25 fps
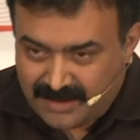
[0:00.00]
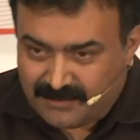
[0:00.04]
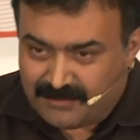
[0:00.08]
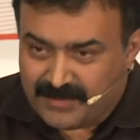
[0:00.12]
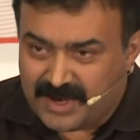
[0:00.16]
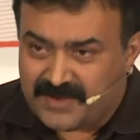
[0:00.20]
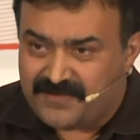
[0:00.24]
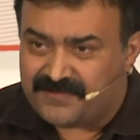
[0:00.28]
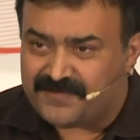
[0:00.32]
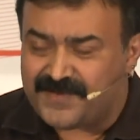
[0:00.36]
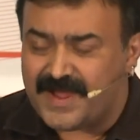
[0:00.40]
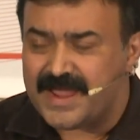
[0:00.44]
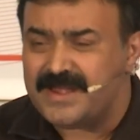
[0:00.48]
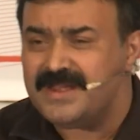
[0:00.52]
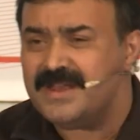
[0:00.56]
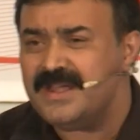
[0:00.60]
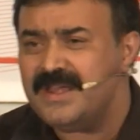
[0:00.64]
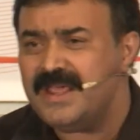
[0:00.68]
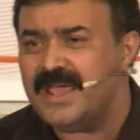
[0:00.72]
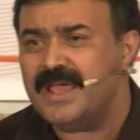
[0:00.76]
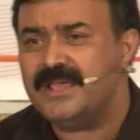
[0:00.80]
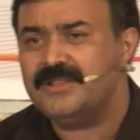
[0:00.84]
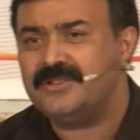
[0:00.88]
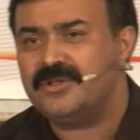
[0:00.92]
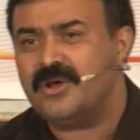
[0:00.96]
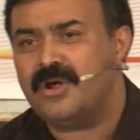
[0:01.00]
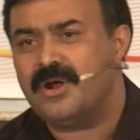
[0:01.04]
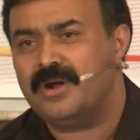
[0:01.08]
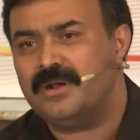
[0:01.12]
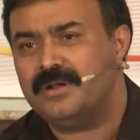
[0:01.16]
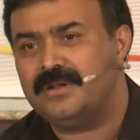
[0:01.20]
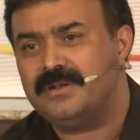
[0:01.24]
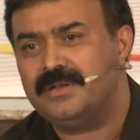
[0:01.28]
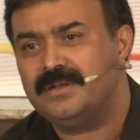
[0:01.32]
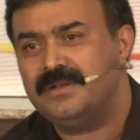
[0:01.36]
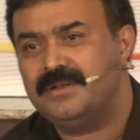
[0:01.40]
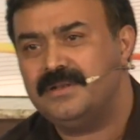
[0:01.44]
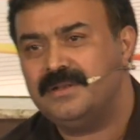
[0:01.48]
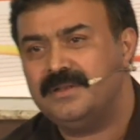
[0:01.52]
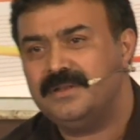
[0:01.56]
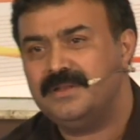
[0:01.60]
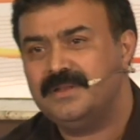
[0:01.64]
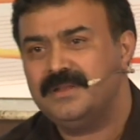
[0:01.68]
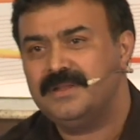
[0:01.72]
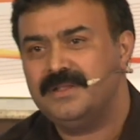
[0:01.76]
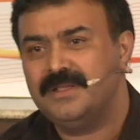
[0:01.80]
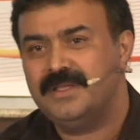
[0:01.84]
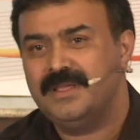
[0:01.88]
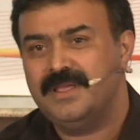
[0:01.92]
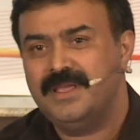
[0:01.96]
But finally I thought,
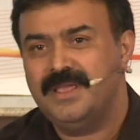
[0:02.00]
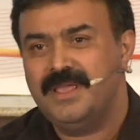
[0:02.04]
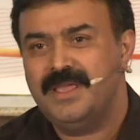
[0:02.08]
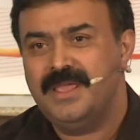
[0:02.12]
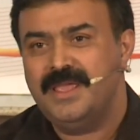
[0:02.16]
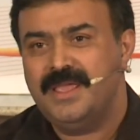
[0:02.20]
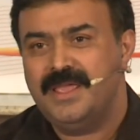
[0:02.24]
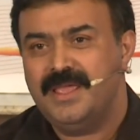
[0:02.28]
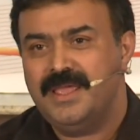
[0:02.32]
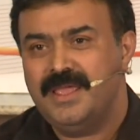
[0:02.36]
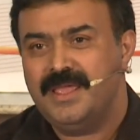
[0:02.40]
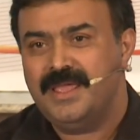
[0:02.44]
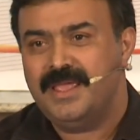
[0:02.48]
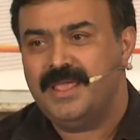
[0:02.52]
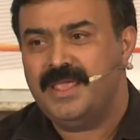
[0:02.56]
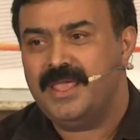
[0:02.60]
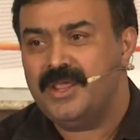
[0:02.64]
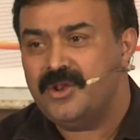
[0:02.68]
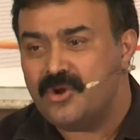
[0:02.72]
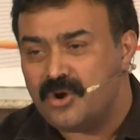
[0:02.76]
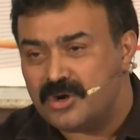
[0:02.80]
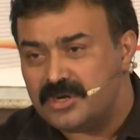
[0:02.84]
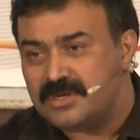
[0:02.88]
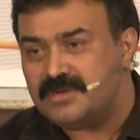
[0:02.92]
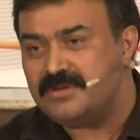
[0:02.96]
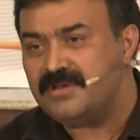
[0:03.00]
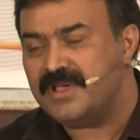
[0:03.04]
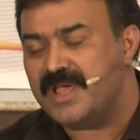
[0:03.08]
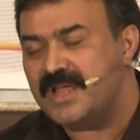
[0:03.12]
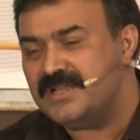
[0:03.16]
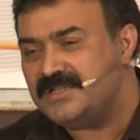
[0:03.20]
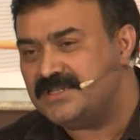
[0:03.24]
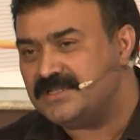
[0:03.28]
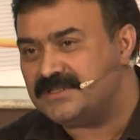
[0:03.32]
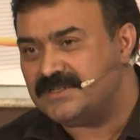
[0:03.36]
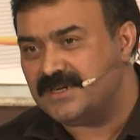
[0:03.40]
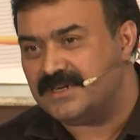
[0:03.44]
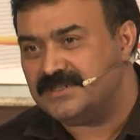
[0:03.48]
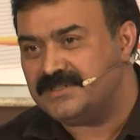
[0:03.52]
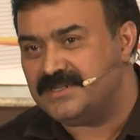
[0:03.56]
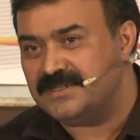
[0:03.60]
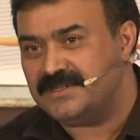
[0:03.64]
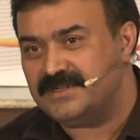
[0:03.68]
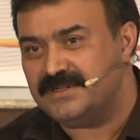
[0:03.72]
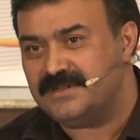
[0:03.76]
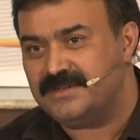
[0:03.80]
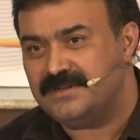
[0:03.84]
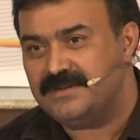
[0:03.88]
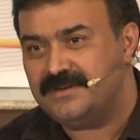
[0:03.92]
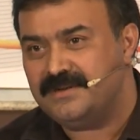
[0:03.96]
in order to get
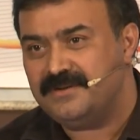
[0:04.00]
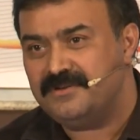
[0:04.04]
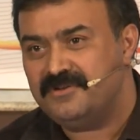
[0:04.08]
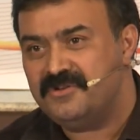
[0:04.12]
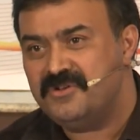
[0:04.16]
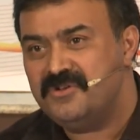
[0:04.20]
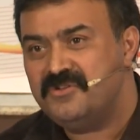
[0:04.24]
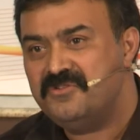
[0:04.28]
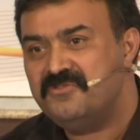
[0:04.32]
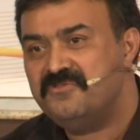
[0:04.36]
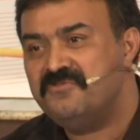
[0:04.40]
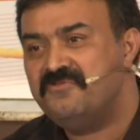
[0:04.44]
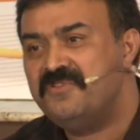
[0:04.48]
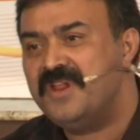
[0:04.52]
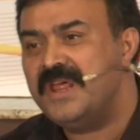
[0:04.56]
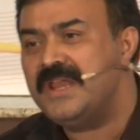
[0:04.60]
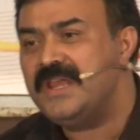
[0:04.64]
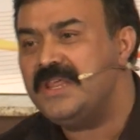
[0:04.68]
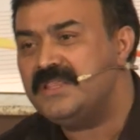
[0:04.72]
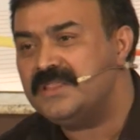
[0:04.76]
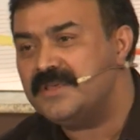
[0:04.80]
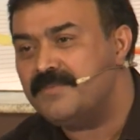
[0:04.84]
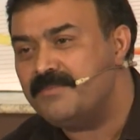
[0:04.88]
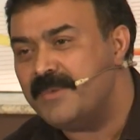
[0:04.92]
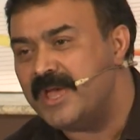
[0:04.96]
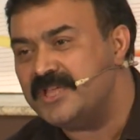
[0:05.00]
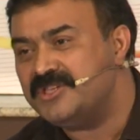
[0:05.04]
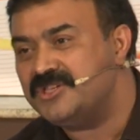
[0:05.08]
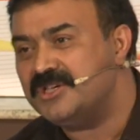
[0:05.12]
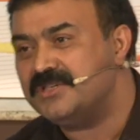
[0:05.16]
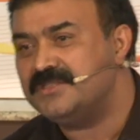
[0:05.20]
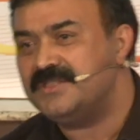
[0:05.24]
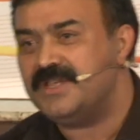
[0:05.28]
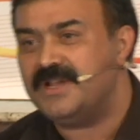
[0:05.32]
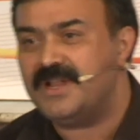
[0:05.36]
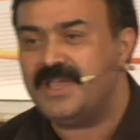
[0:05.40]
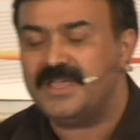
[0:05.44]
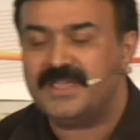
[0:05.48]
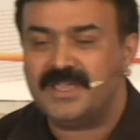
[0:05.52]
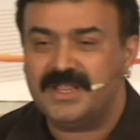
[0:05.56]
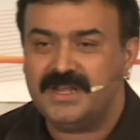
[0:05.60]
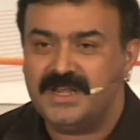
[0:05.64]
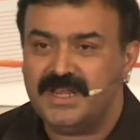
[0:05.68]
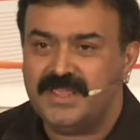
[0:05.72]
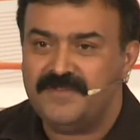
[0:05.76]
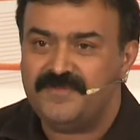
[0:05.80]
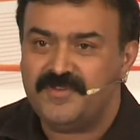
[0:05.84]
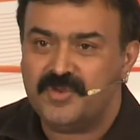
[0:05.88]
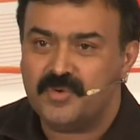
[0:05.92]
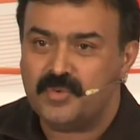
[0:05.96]
started, really the magic that I
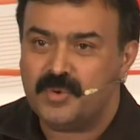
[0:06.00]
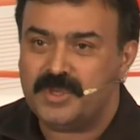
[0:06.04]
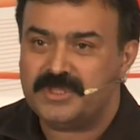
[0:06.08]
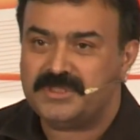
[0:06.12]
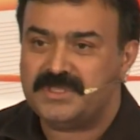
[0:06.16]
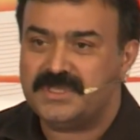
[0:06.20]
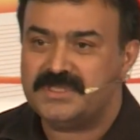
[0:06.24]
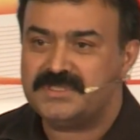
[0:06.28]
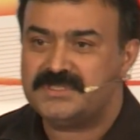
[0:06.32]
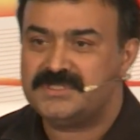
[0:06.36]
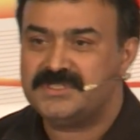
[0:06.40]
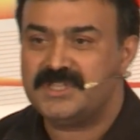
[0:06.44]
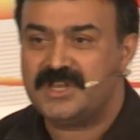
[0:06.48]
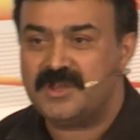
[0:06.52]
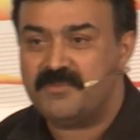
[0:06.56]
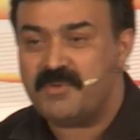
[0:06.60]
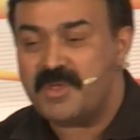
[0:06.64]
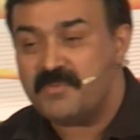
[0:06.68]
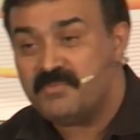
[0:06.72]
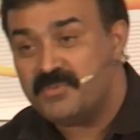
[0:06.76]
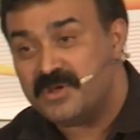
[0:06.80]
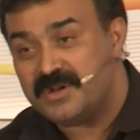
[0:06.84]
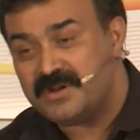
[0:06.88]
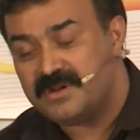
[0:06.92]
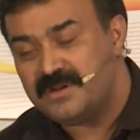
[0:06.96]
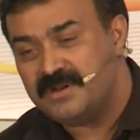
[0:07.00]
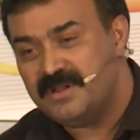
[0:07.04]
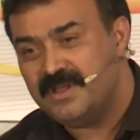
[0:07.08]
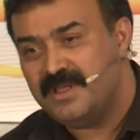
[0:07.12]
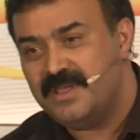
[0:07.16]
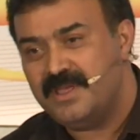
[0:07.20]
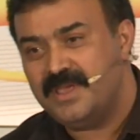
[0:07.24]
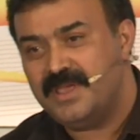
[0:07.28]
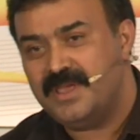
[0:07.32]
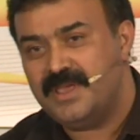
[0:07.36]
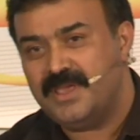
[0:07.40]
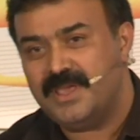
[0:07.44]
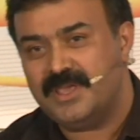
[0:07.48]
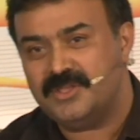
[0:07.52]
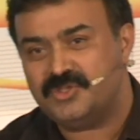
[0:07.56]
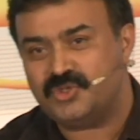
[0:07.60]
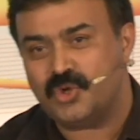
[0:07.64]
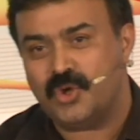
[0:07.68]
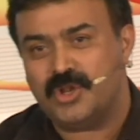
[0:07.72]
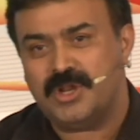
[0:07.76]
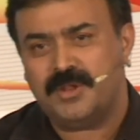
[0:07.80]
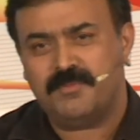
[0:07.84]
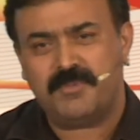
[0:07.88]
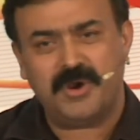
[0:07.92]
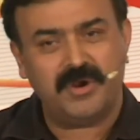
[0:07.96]
can leave you with is, remember, it's
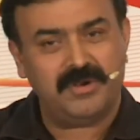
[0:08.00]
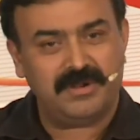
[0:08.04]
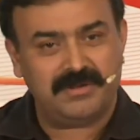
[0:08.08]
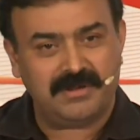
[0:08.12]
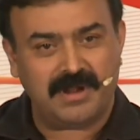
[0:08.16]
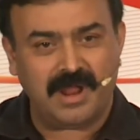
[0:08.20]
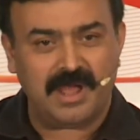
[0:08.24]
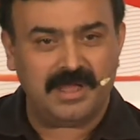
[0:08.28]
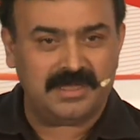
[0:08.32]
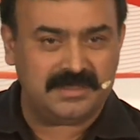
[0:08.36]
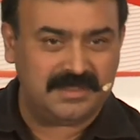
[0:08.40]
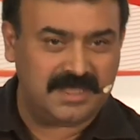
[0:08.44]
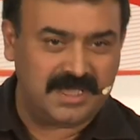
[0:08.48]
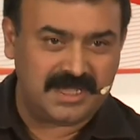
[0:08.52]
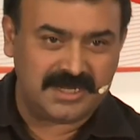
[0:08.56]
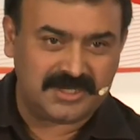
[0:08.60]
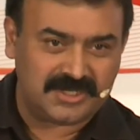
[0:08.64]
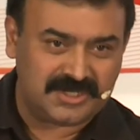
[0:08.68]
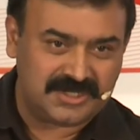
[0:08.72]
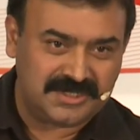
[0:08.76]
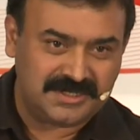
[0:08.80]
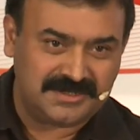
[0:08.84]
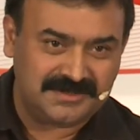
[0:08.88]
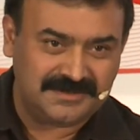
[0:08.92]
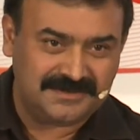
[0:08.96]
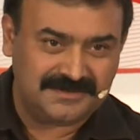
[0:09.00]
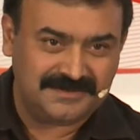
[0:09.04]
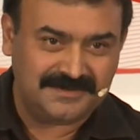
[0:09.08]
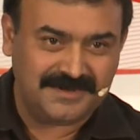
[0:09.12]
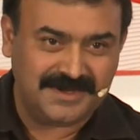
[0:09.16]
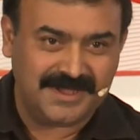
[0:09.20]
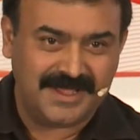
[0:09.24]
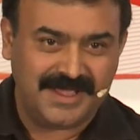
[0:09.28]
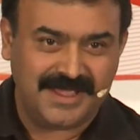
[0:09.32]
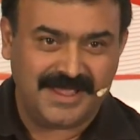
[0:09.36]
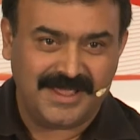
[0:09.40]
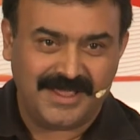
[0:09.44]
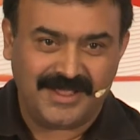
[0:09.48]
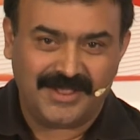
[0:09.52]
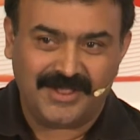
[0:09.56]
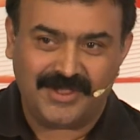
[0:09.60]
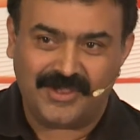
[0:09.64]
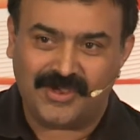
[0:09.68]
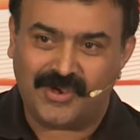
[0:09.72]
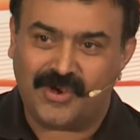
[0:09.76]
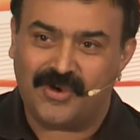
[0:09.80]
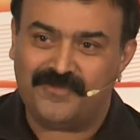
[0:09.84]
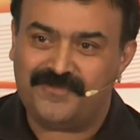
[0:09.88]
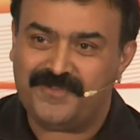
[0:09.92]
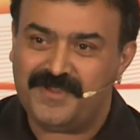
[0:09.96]
all about Rag Desh,
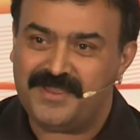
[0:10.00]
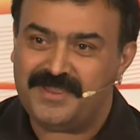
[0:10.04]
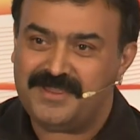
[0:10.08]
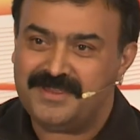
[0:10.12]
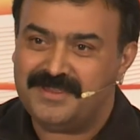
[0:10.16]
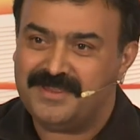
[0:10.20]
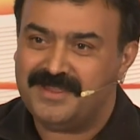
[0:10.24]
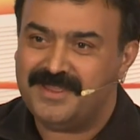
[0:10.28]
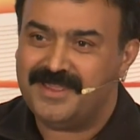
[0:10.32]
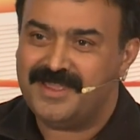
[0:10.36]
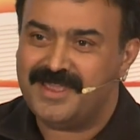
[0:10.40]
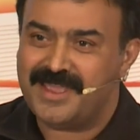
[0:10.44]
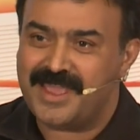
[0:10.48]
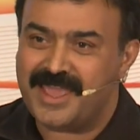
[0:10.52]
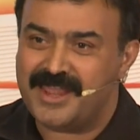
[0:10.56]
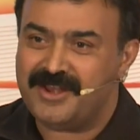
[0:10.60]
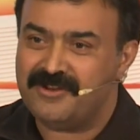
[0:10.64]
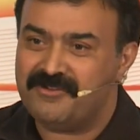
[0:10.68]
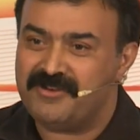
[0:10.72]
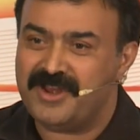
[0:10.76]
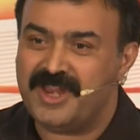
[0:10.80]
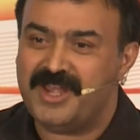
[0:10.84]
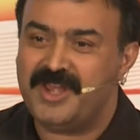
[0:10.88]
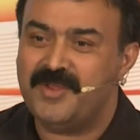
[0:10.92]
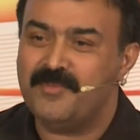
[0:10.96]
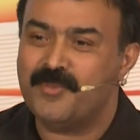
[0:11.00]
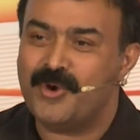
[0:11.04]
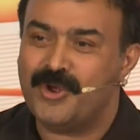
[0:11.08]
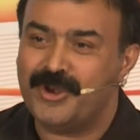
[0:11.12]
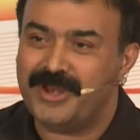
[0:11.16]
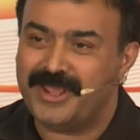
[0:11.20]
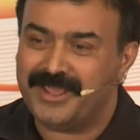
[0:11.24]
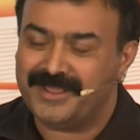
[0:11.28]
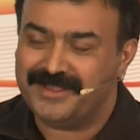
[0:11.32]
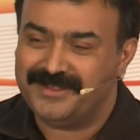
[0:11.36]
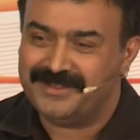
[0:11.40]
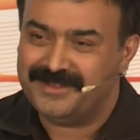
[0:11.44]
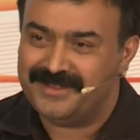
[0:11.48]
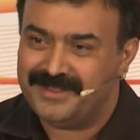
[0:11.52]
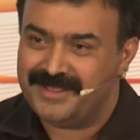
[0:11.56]
coffee, and a rainy morning.